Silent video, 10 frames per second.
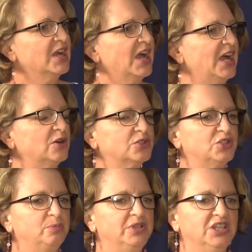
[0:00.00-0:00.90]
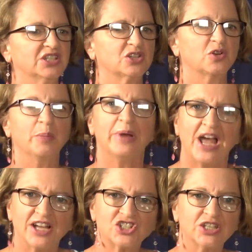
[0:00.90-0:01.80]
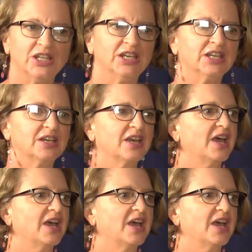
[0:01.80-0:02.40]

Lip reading: how to be so compassionate,